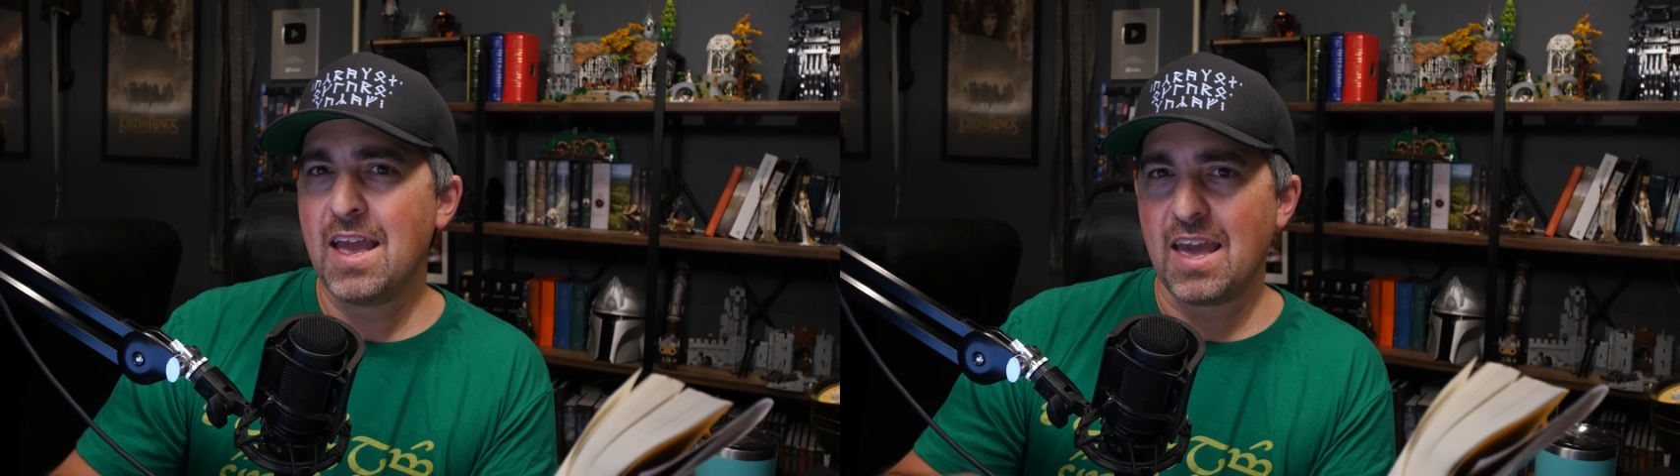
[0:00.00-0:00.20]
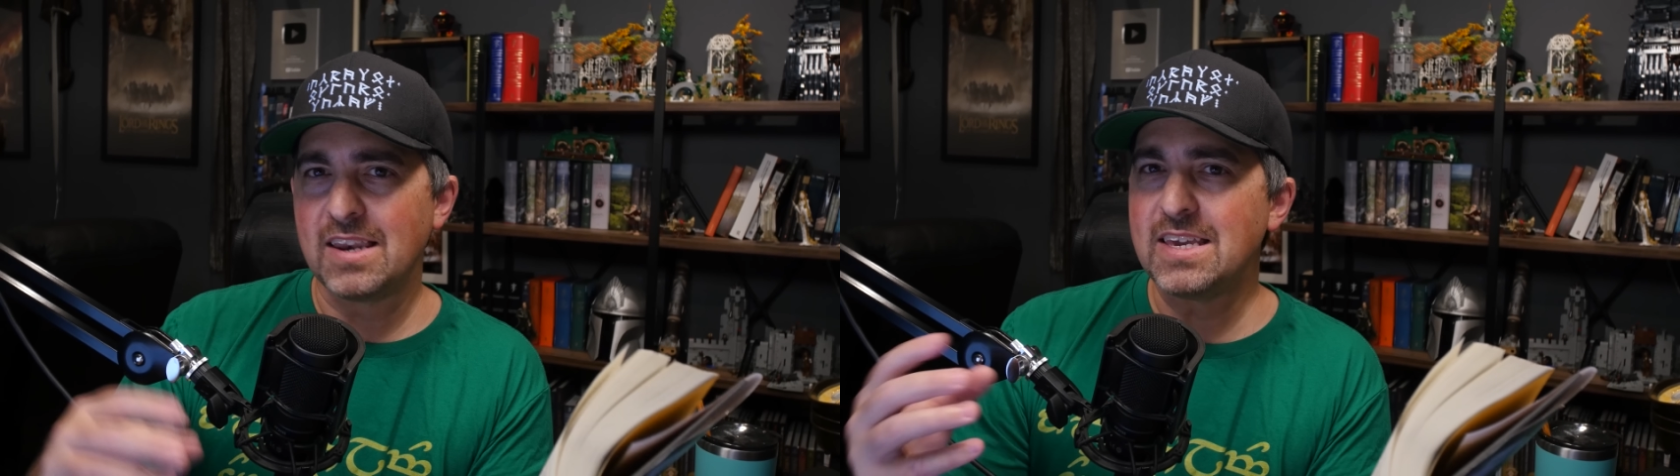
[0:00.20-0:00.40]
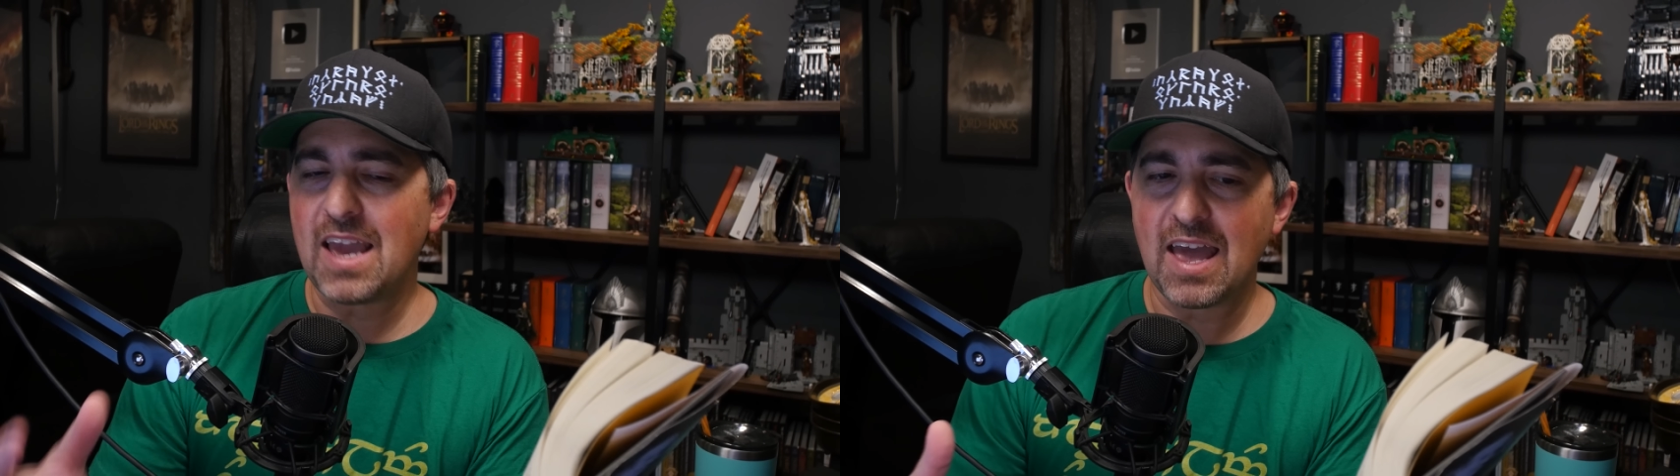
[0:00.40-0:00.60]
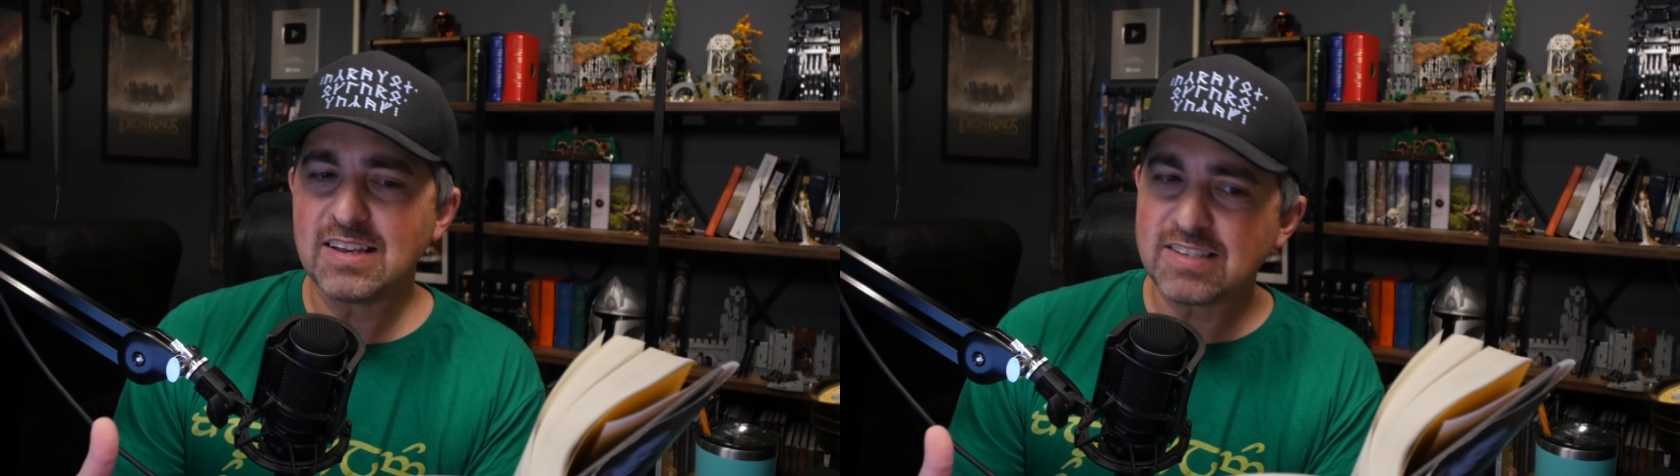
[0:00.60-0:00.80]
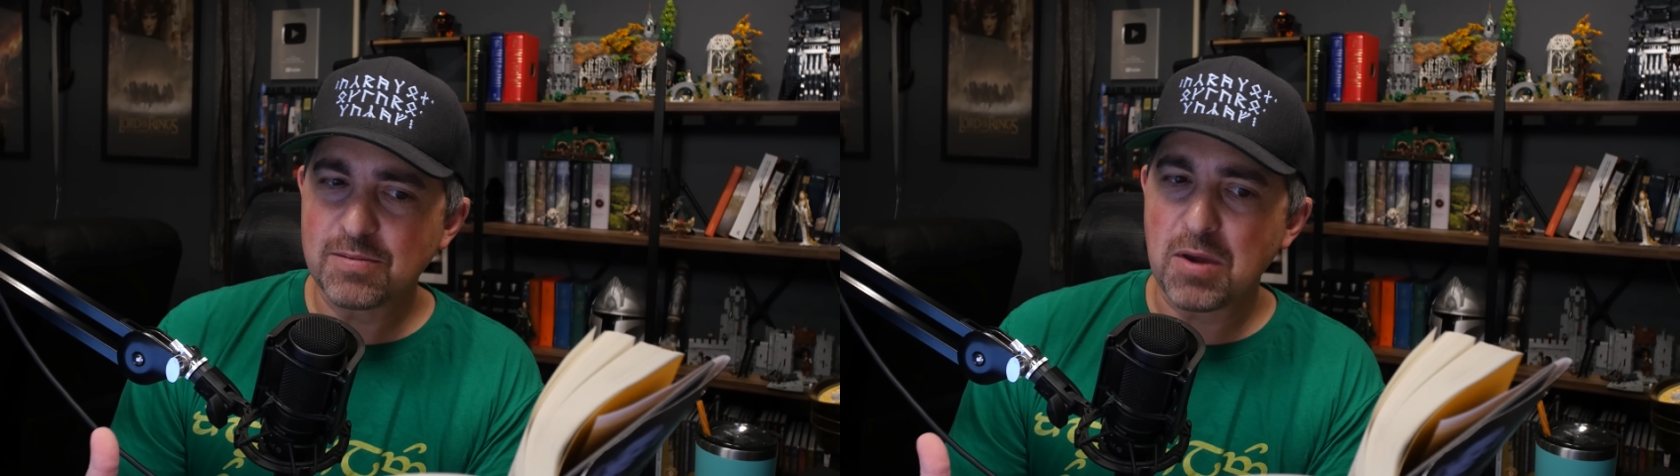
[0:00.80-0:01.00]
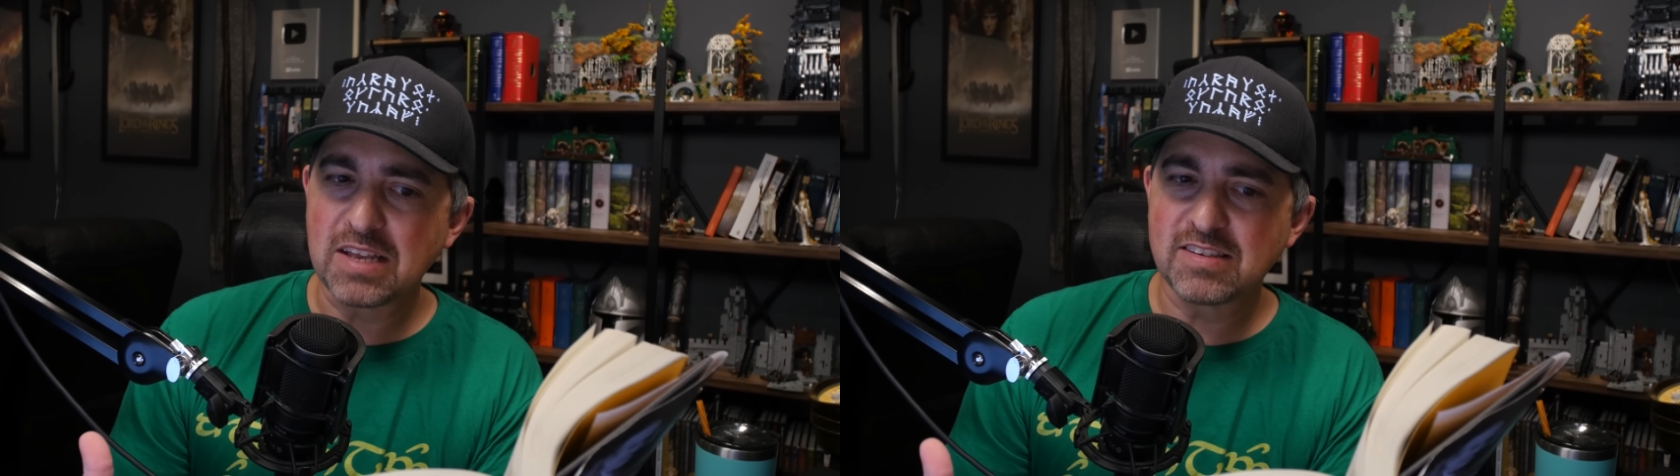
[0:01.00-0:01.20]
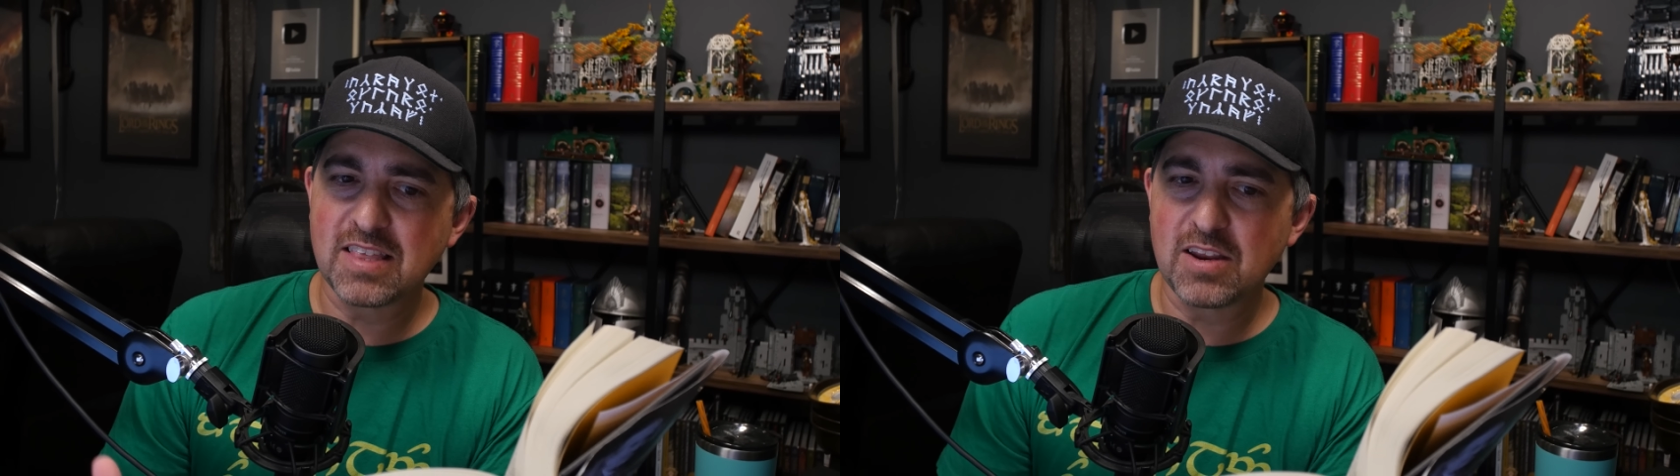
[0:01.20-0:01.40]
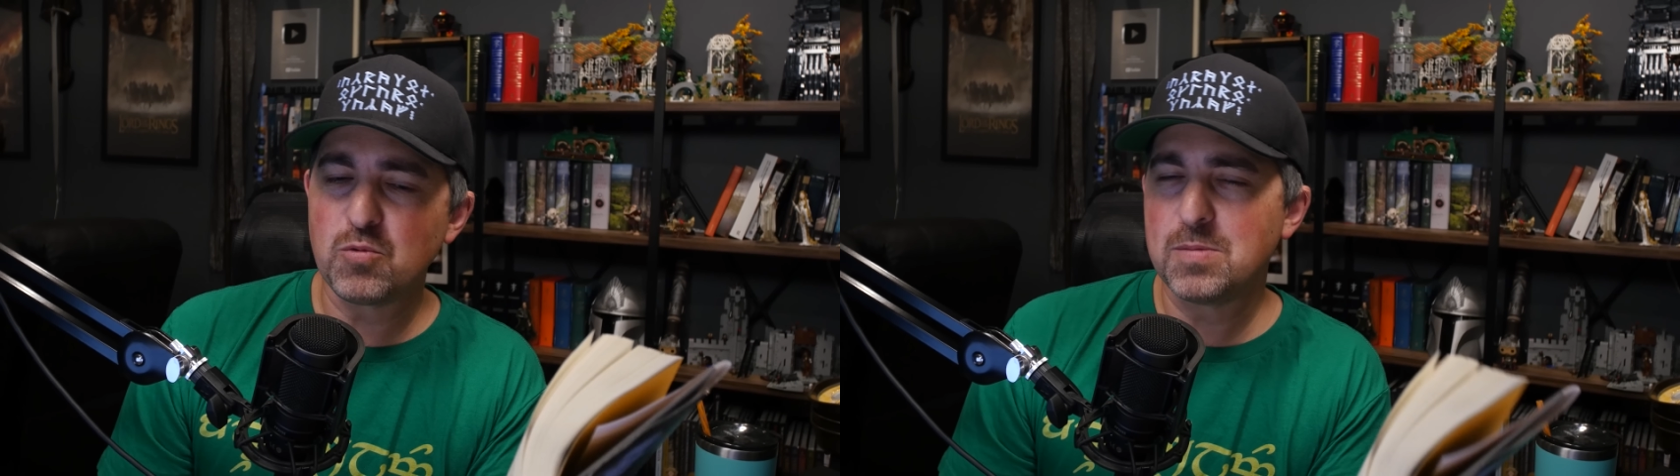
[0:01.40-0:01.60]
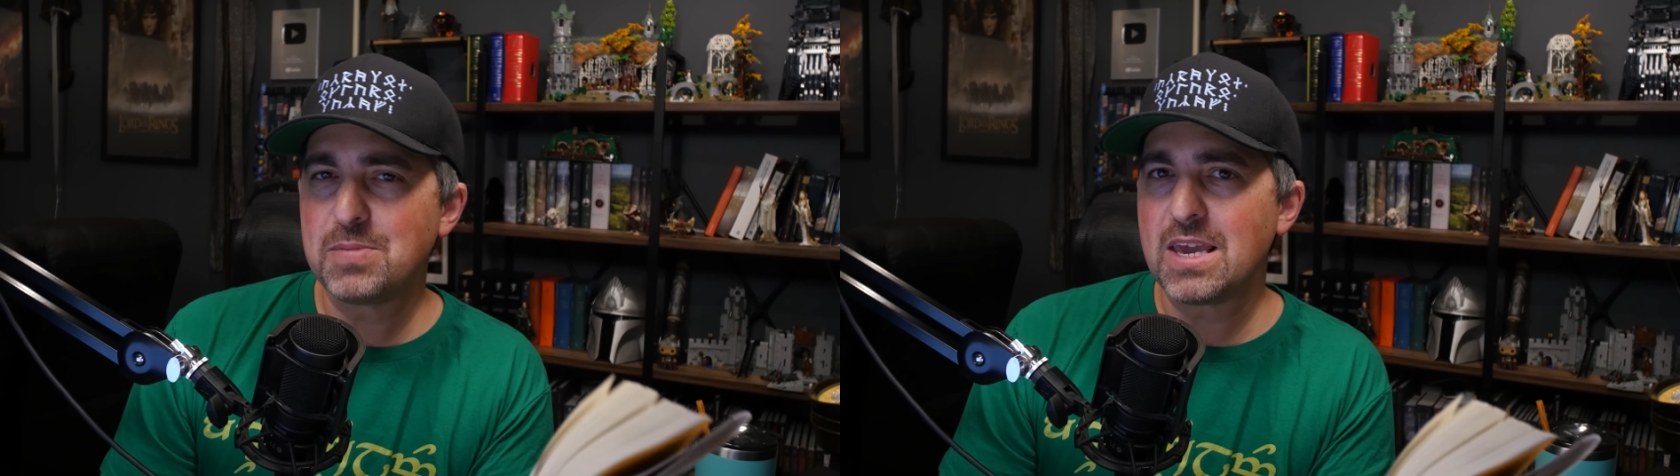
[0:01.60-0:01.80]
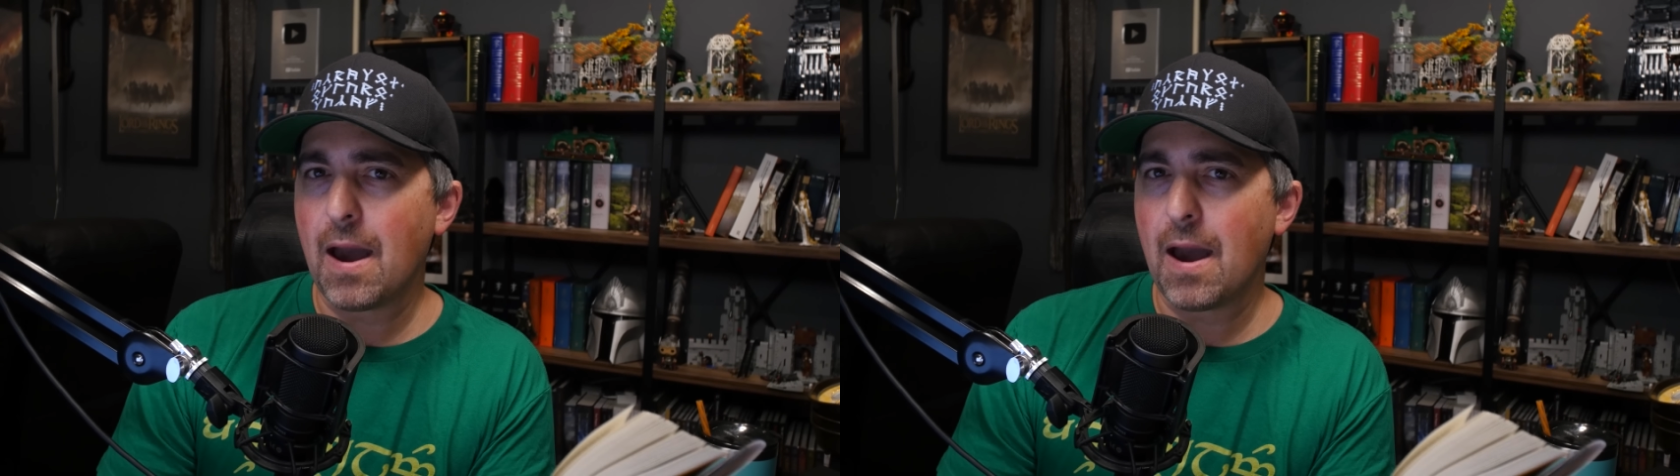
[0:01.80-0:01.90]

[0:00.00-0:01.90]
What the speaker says: and he estimates that it would be